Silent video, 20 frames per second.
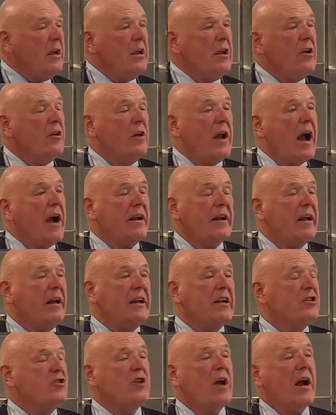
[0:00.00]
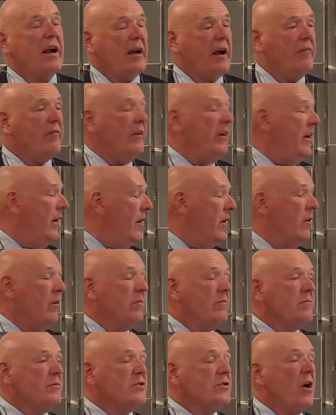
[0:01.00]
you're not going to get a check every year.
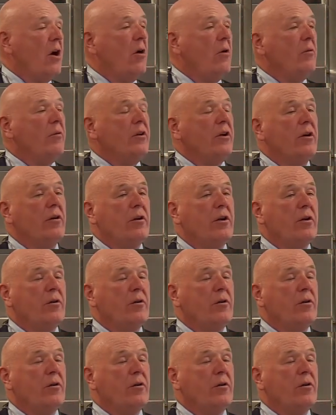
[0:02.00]
So you're,